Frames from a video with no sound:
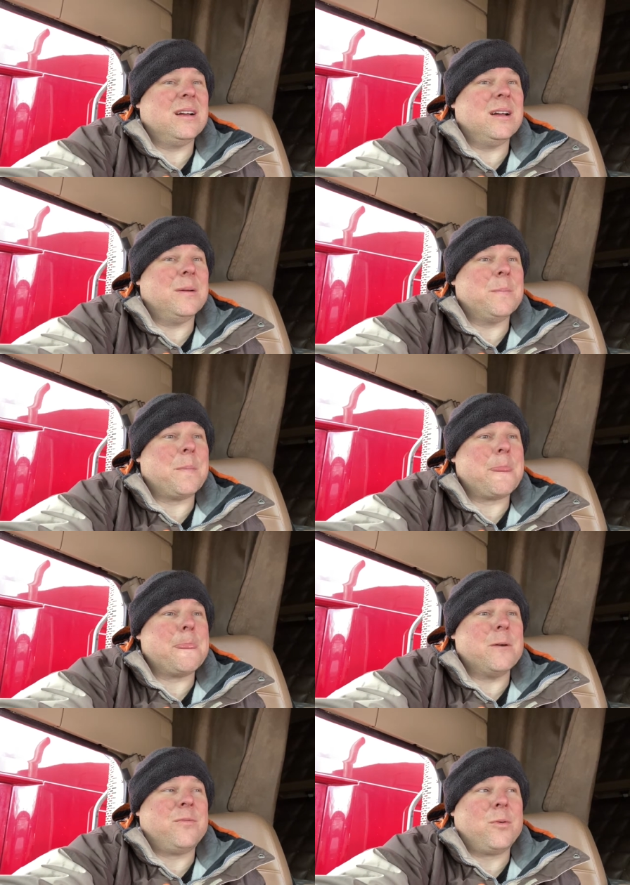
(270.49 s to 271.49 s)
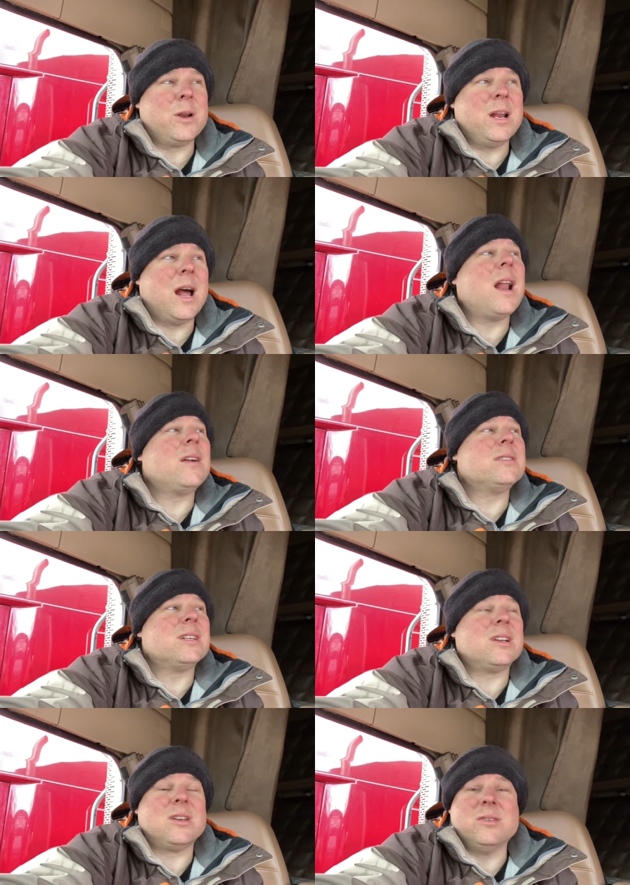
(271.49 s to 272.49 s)
the $40
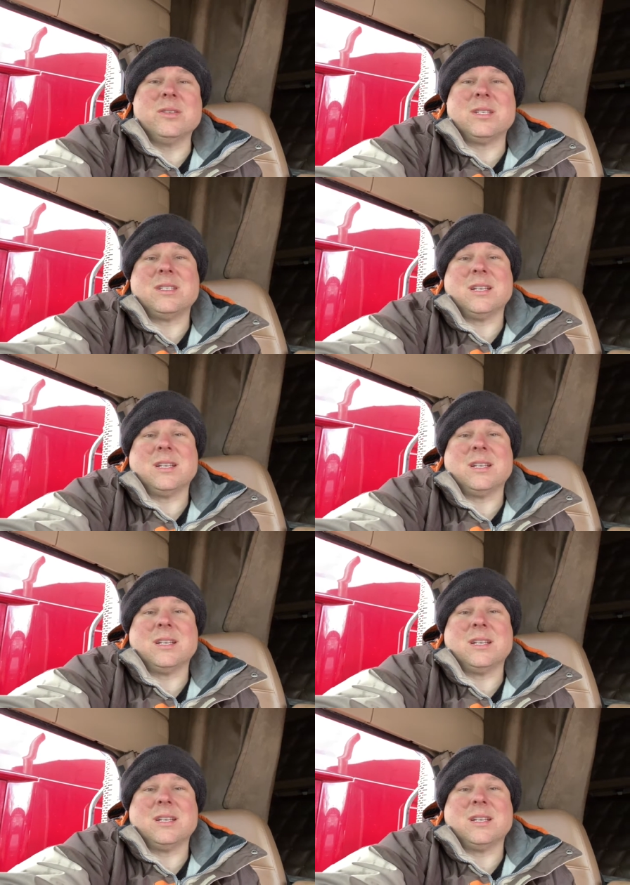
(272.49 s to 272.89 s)
includes